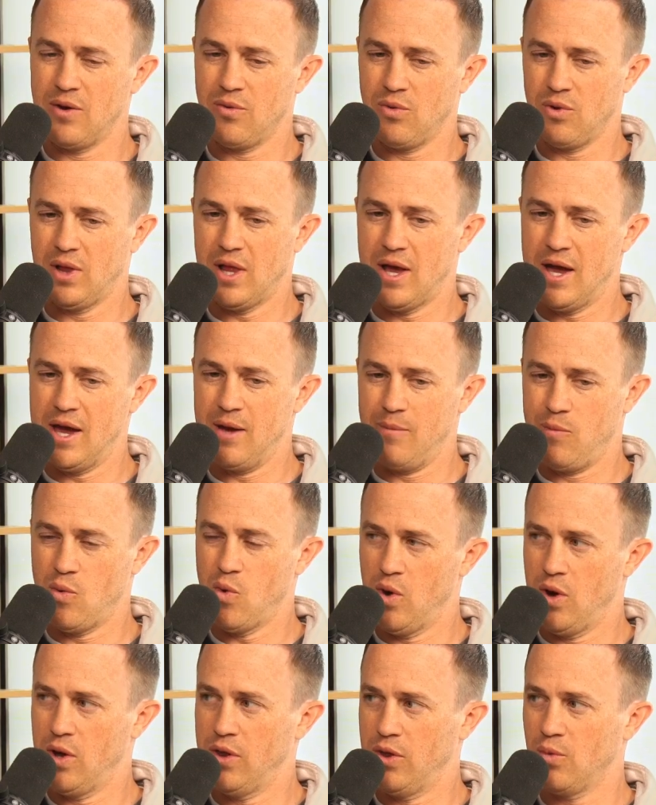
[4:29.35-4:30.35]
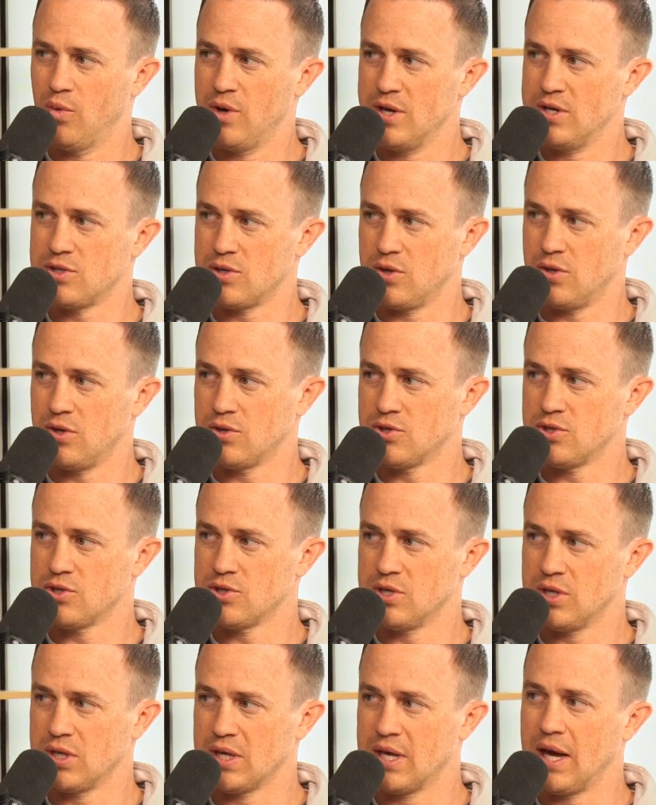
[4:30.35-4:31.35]
rely more on the research
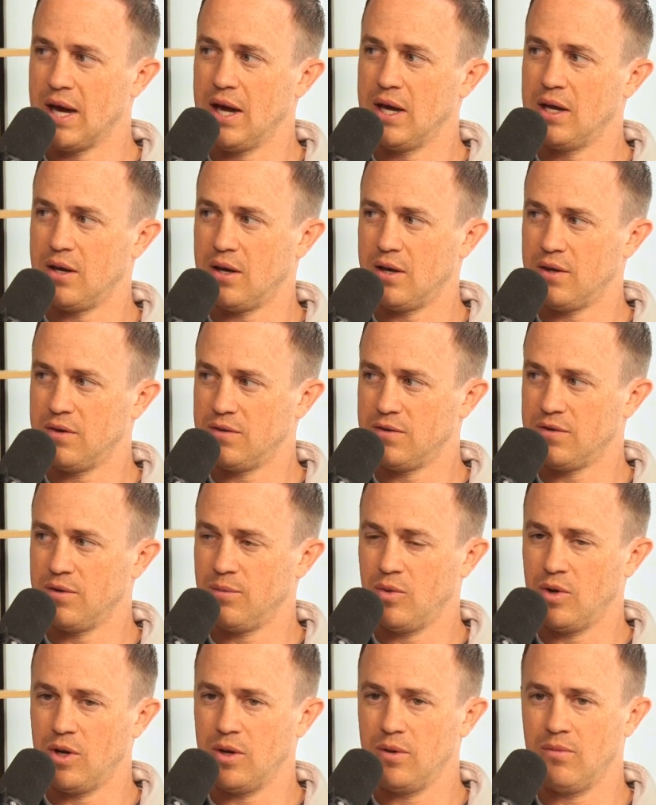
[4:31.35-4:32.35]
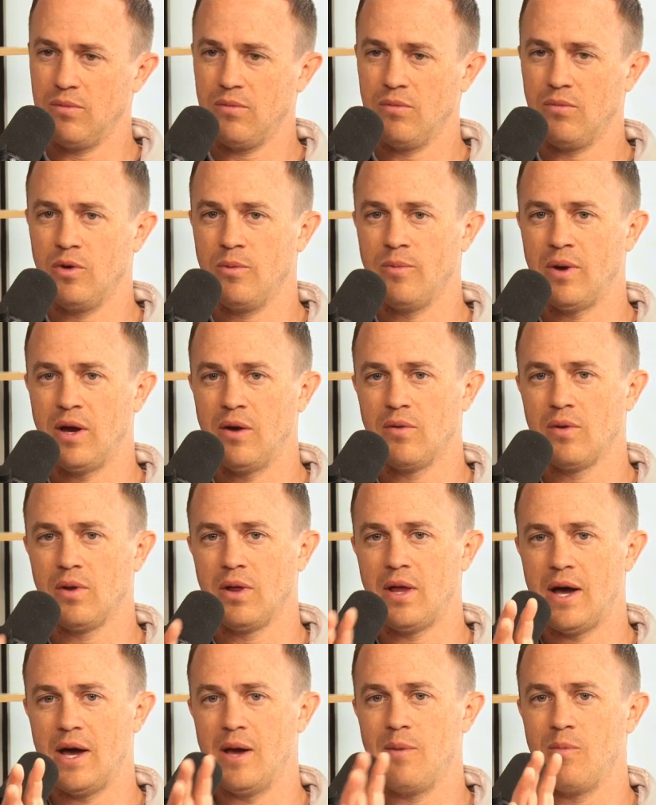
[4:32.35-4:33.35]
to guide us. We might
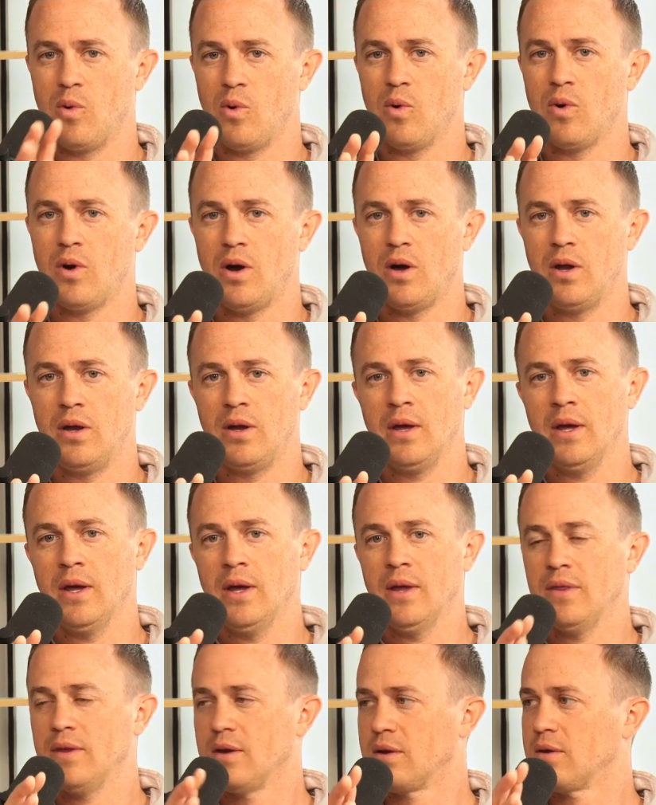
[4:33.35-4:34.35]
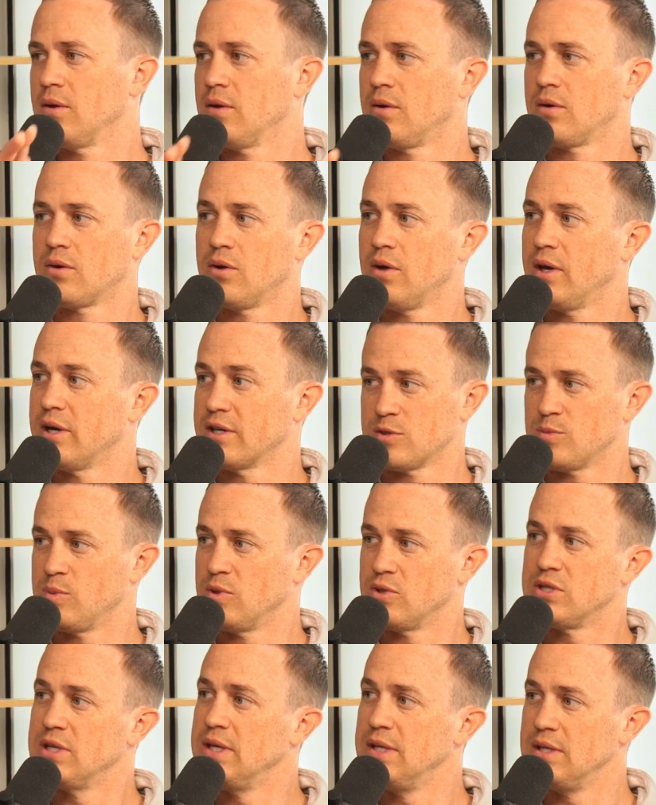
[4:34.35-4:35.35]
rely more on the clinical
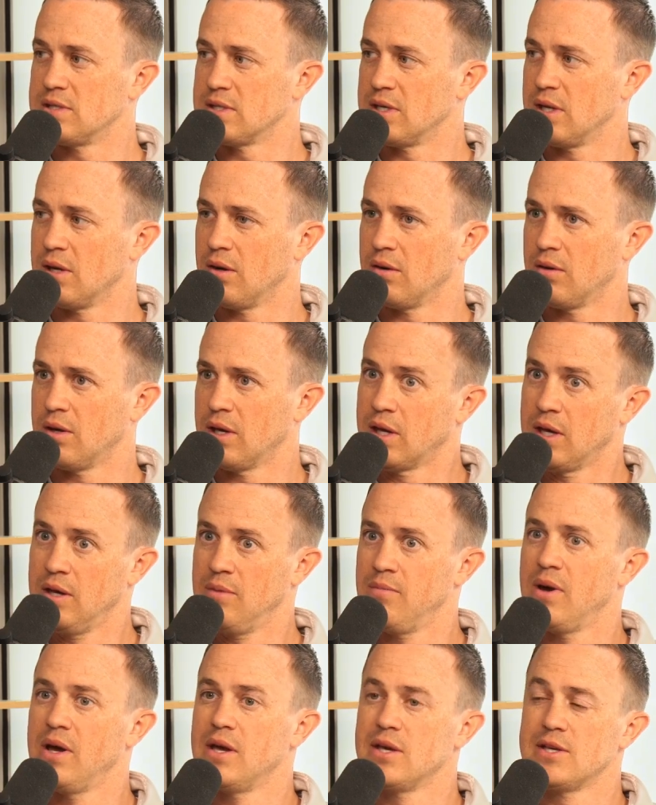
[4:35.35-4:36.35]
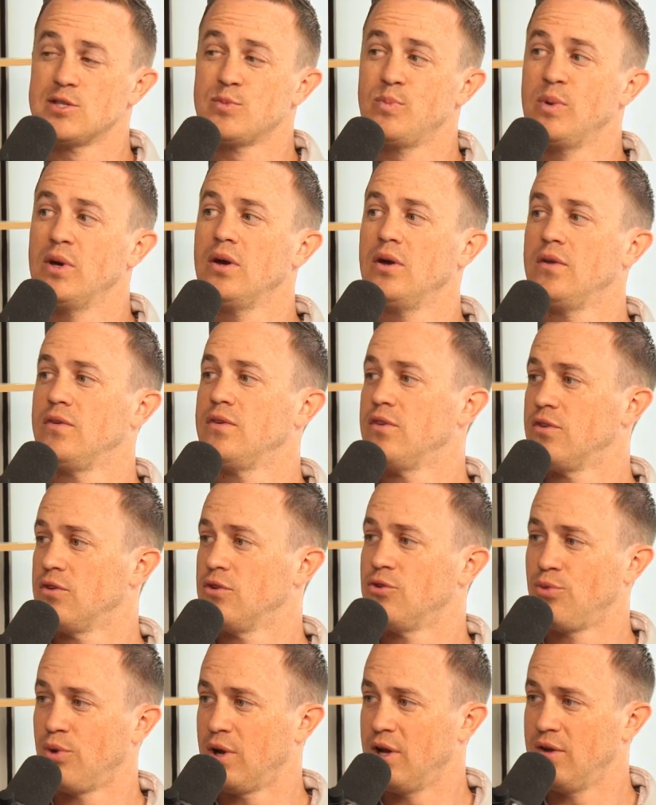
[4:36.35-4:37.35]
expertise here. Like, in my experience, this
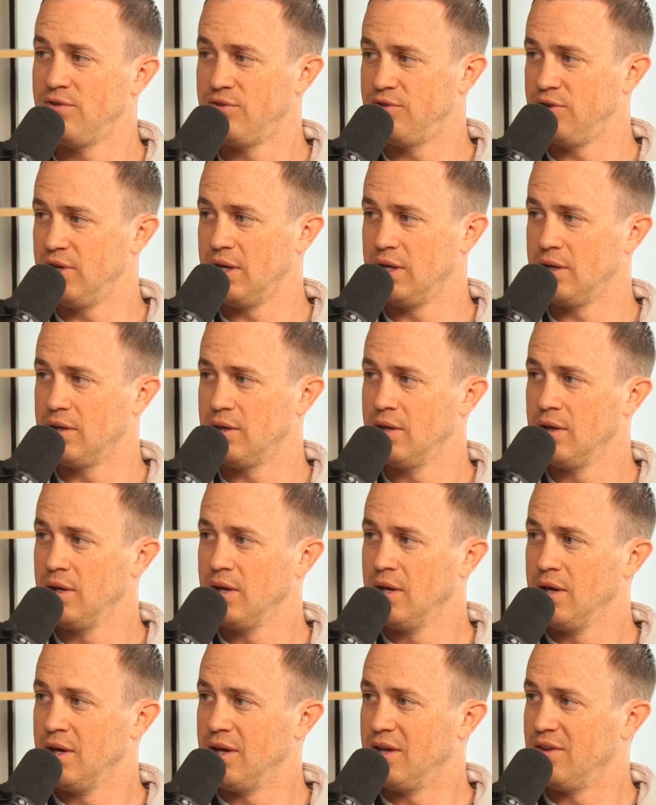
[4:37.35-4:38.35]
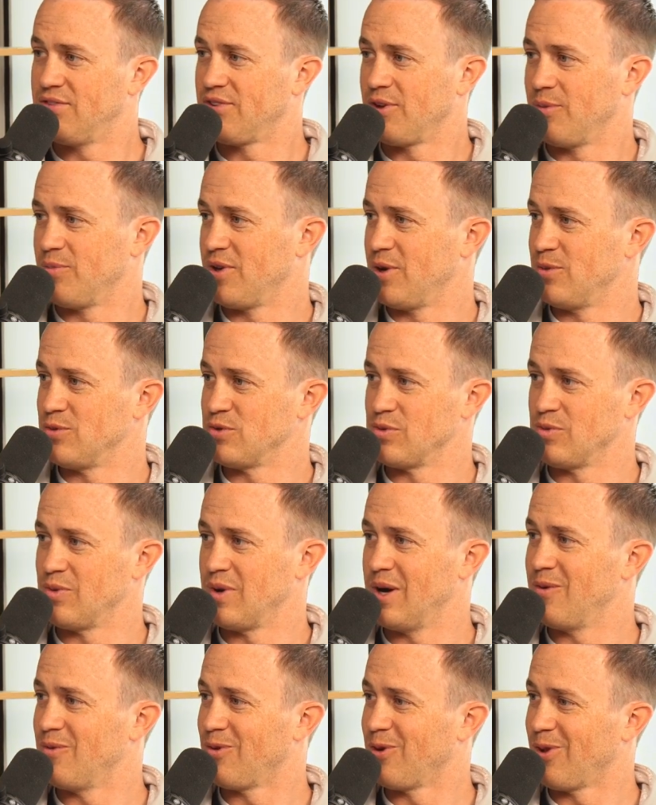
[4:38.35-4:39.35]
is what I've seen. And sometimes we
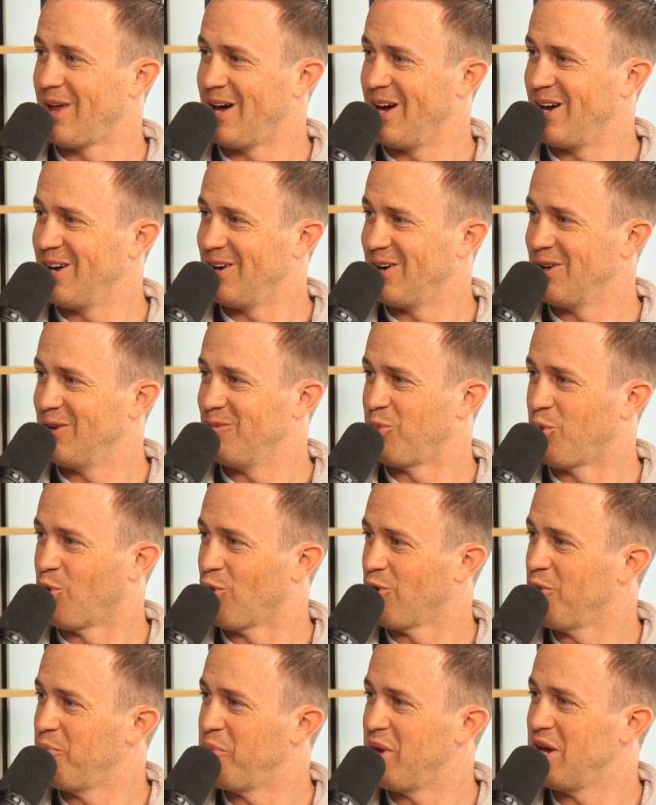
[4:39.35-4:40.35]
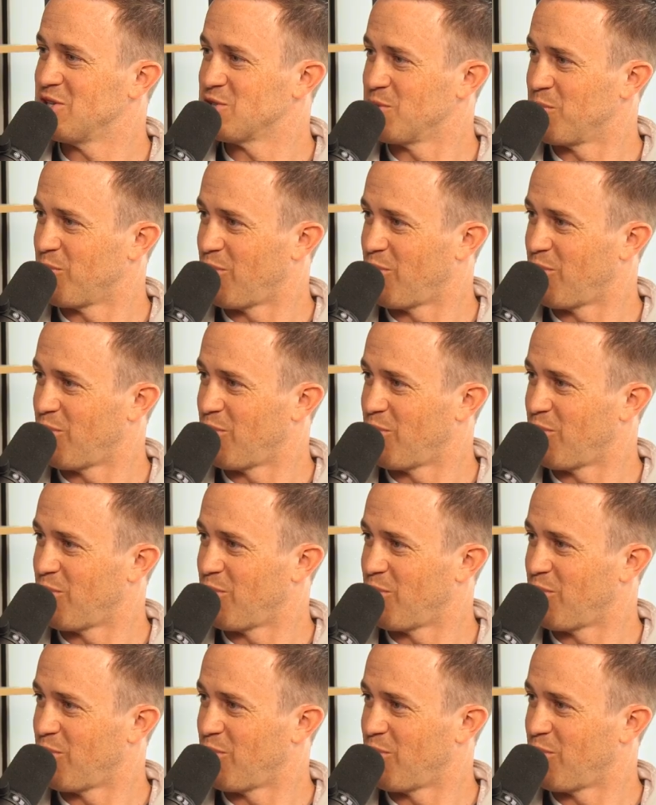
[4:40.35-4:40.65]
might rely on more the patient